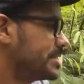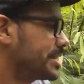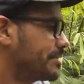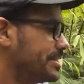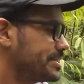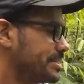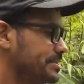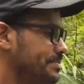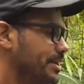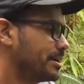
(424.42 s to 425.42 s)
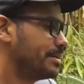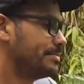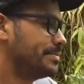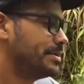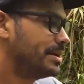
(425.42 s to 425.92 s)
the crystals
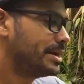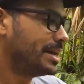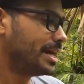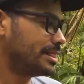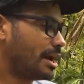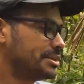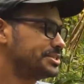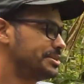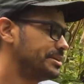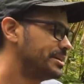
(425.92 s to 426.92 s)
become larger